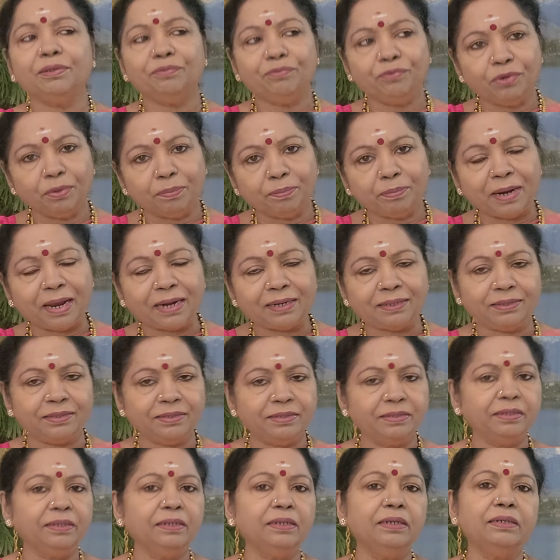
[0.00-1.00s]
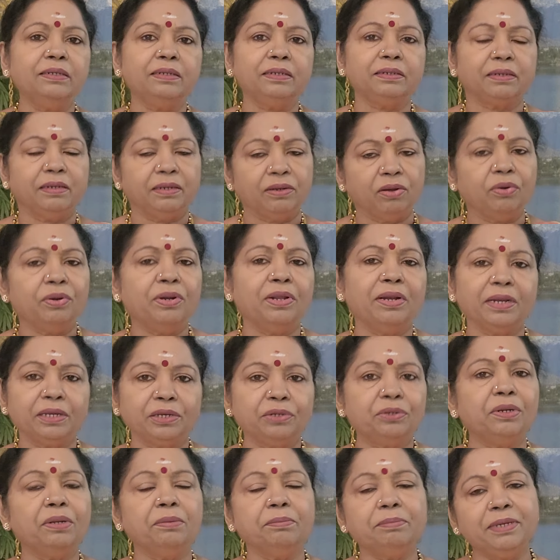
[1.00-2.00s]
If you are practicing it on a
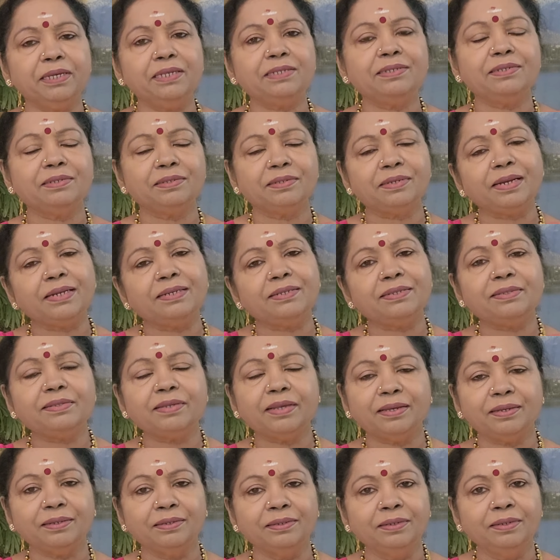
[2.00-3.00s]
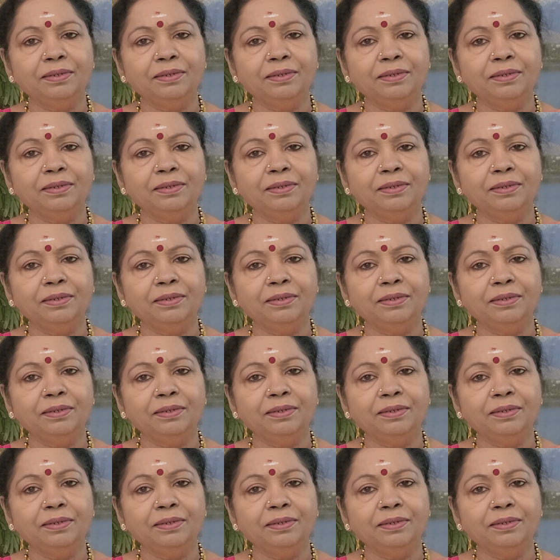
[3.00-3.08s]
regular basis, let's say,